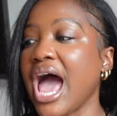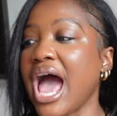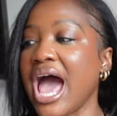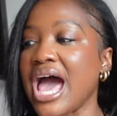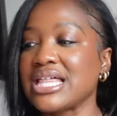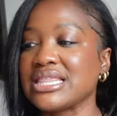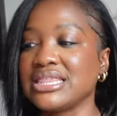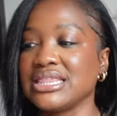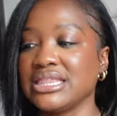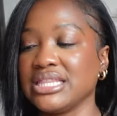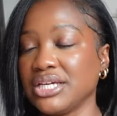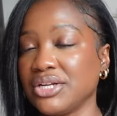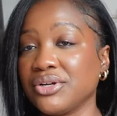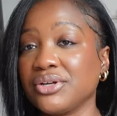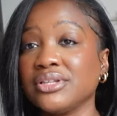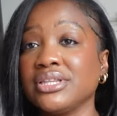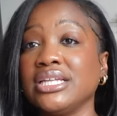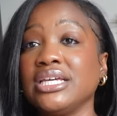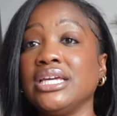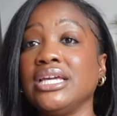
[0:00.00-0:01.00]
I
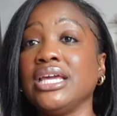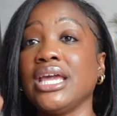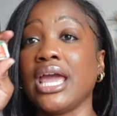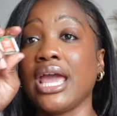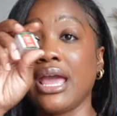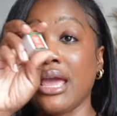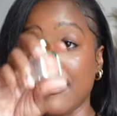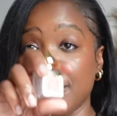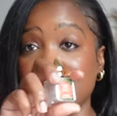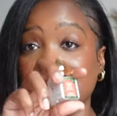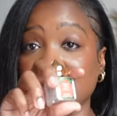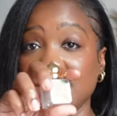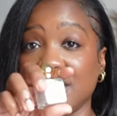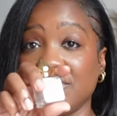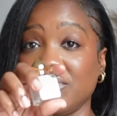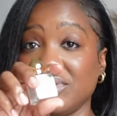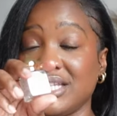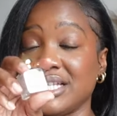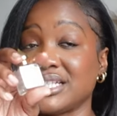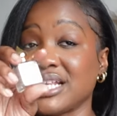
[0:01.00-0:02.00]
literally am in
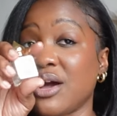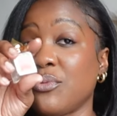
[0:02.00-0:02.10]
love with this.